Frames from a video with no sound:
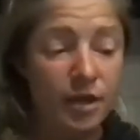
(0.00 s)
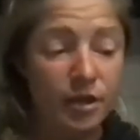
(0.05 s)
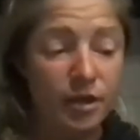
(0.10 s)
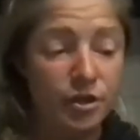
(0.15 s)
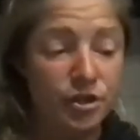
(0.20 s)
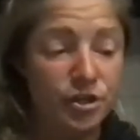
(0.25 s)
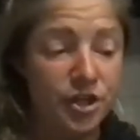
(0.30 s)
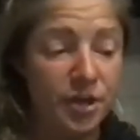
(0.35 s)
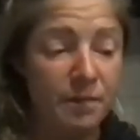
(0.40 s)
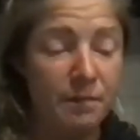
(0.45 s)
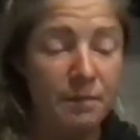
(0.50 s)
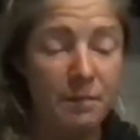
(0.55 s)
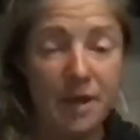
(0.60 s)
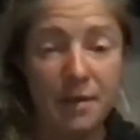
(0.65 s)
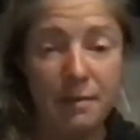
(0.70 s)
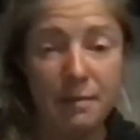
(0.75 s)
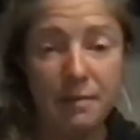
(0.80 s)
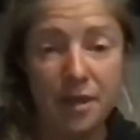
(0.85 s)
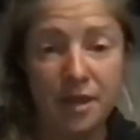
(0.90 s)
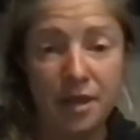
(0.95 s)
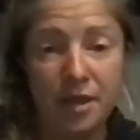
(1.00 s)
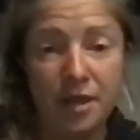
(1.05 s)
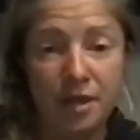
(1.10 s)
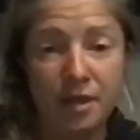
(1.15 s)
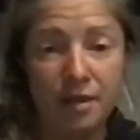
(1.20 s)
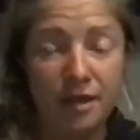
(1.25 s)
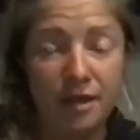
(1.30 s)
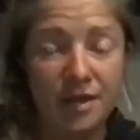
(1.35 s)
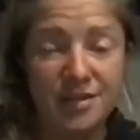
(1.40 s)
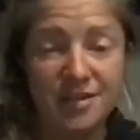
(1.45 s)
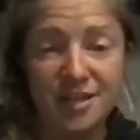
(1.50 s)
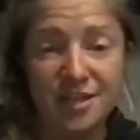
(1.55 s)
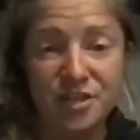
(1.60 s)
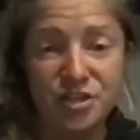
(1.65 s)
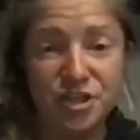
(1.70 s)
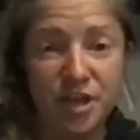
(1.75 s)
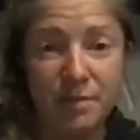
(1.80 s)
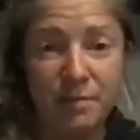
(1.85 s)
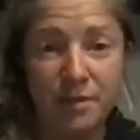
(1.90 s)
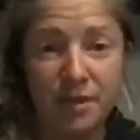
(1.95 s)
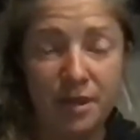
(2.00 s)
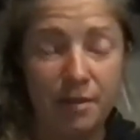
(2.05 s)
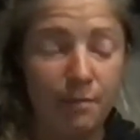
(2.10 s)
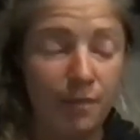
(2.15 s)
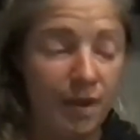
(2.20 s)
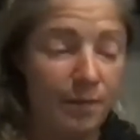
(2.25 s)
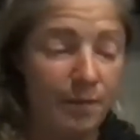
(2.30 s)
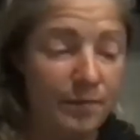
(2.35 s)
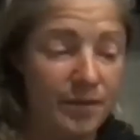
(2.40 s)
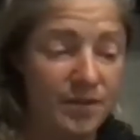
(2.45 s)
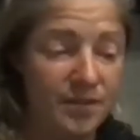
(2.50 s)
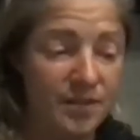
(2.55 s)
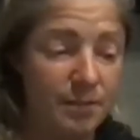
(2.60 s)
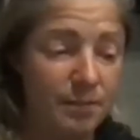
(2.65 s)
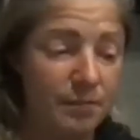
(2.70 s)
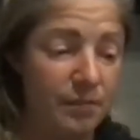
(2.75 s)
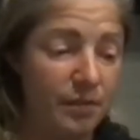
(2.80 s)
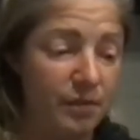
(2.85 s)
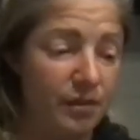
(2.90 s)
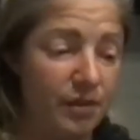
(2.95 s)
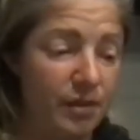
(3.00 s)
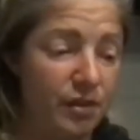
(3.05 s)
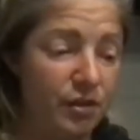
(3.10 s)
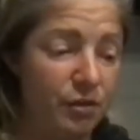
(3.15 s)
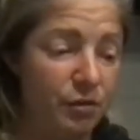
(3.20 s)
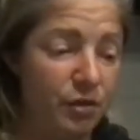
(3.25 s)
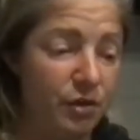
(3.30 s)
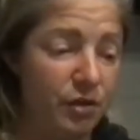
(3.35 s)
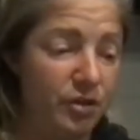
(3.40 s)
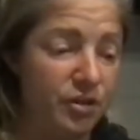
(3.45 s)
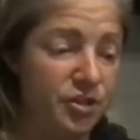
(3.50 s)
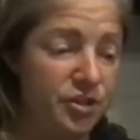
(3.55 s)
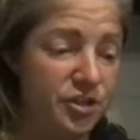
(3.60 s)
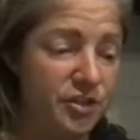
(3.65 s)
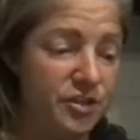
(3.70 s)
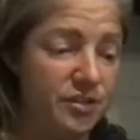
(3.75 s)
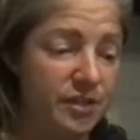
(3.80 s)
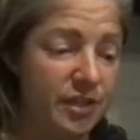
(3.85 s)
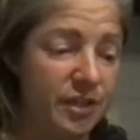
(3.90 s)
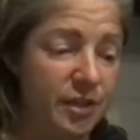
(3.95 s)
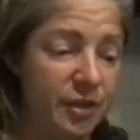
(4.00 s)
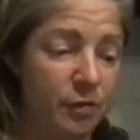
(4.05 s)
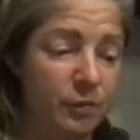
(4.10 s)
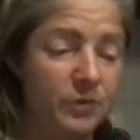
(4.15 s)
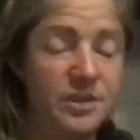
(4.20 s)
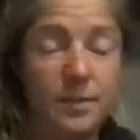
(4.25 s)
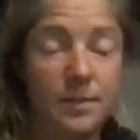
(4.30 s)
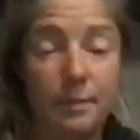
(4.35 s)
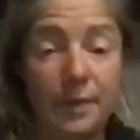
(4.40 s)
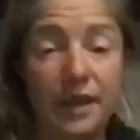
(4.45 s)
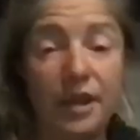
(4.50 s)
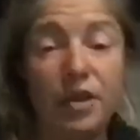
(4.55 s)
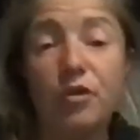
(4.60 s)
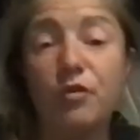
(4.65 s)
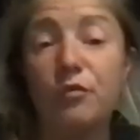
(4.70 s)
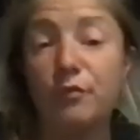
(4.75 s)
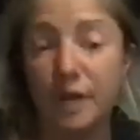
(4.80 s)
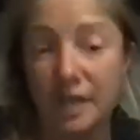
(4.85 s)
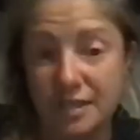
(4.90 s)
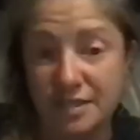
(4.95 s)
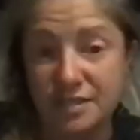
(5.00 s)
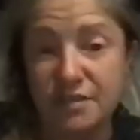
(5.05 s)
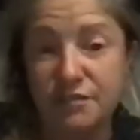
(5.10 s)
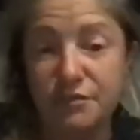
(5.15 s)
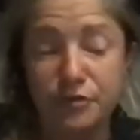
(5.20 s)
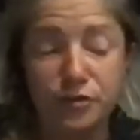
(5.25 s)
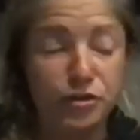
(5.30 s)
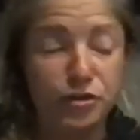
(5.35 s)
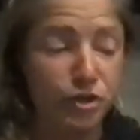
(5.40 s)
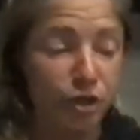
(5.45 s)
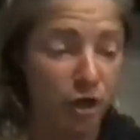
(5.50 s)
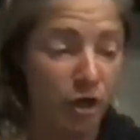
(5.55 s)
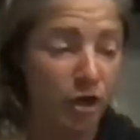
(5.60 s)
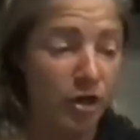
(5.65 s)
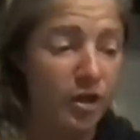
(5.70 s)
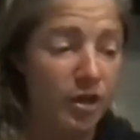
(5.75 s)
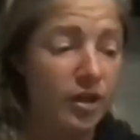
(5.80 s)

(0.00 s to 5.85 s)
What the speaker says: SHIB might be, SHIB might be something that you can just, you know, it's a bigger risk for sure.